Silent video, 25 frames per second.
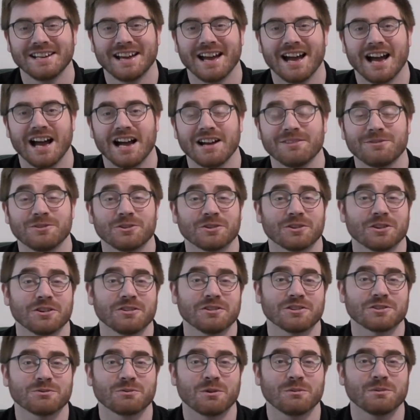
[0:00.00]
If you're
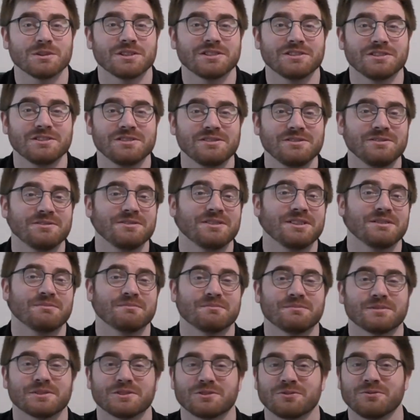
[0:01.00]
curious what we do
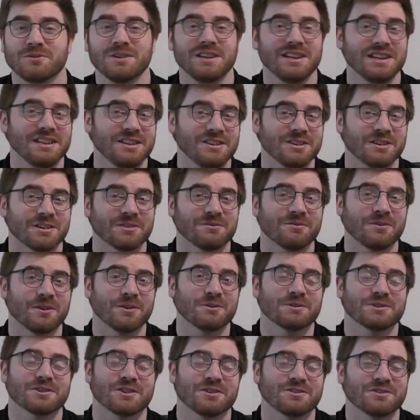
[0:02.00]
in between, you can
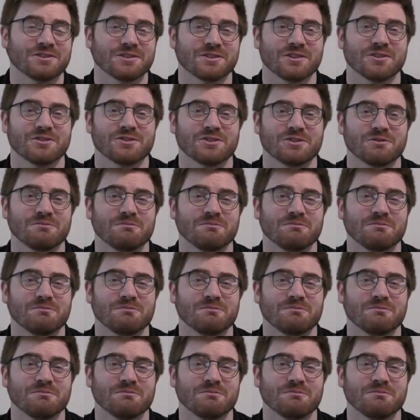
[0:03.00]
follow us on social